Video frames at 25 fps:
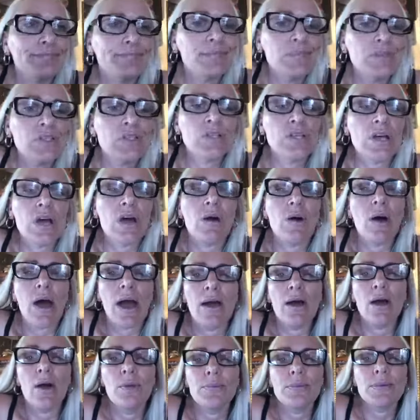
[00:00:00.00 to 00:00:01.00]
So
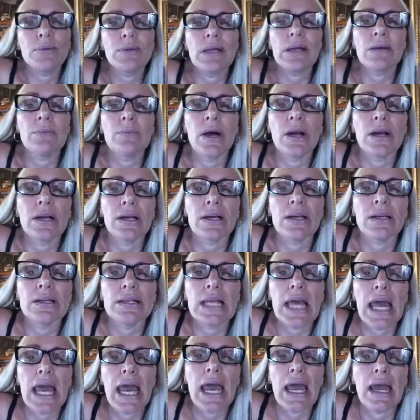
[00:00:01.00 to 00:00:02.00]
I hope you get him on a good
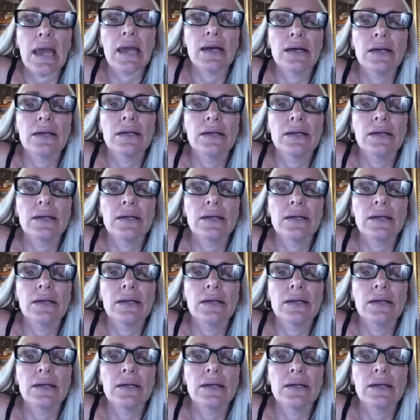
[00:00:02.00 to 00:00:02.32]
day.